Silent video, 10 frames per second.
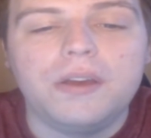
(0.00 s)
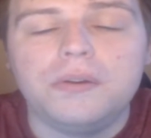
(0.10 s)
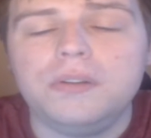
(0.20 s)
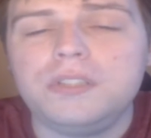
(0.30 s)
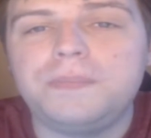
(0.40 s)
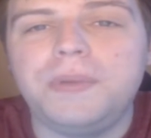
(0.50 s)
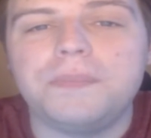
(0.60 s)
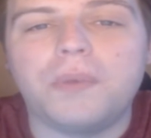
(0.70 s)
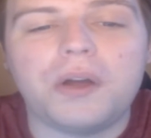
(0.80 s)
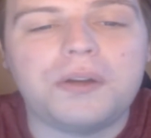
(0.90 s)
who has been
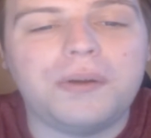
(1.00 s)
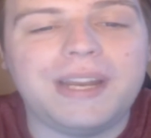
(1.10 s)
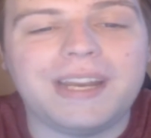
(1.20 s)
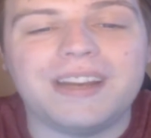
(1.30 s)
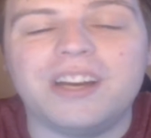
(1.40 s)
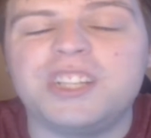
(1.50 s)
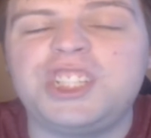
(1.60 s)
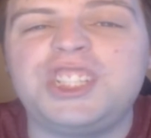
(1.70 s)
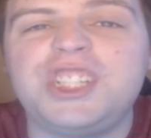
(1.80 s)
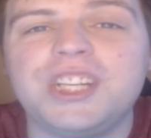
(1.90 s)
moderating a
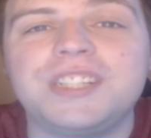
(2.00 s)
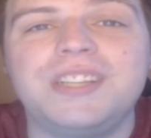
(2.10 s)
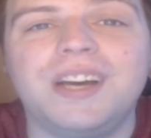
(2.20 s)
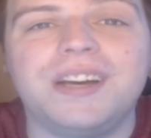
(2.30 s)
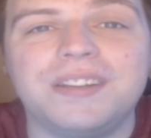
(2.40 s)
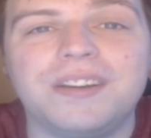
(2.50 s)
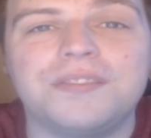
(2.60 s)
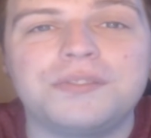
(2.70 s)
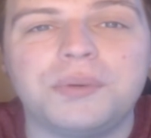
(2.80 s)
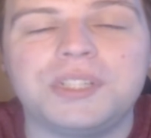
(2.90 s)
shit ton
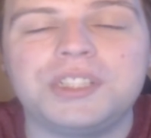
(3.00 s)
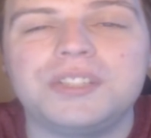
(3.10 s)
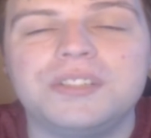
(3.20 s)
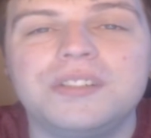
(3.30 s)
of Twitch